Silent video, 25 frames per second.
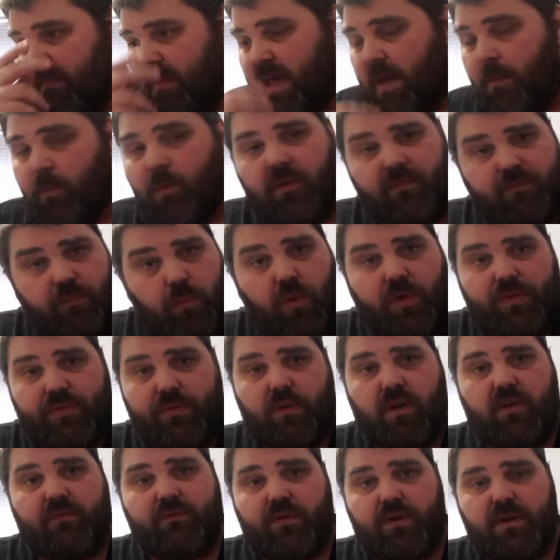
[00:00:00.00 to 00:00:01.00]
we're
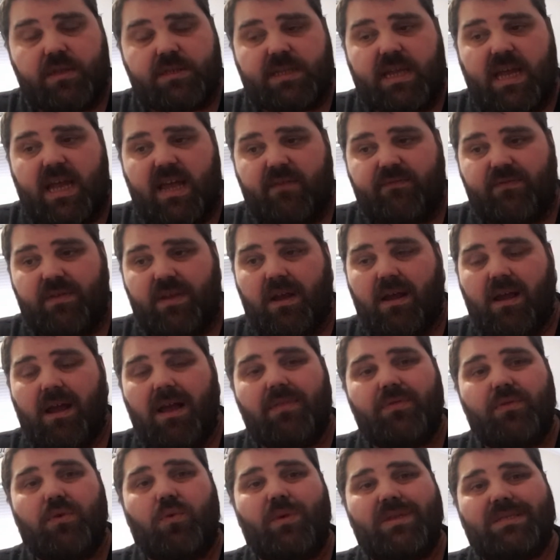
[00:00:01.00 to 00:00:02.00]
through our first half year,
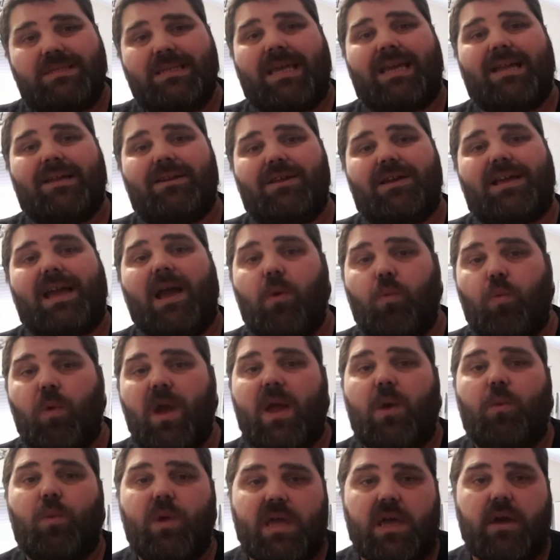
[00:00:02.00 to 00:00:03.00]
I thought we'd take a look at
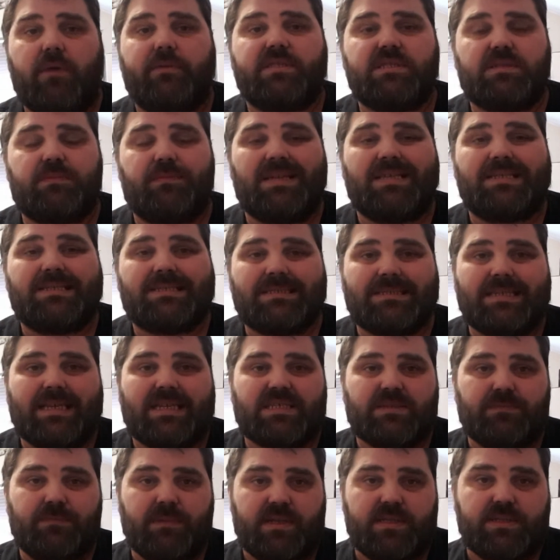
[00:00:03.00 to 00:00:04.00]
where we're going to be
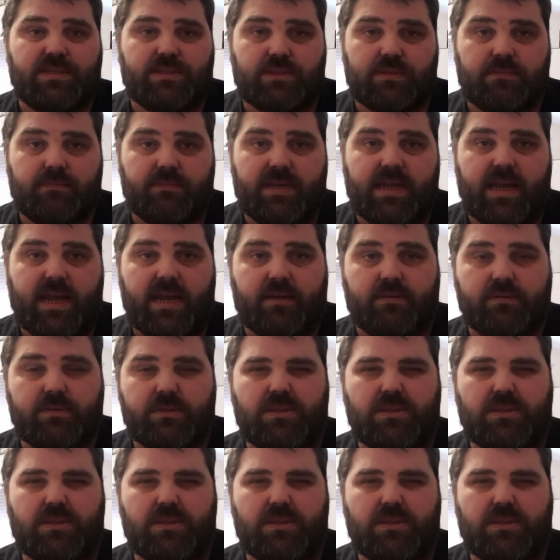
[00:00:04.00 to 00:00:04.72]
6 months from now.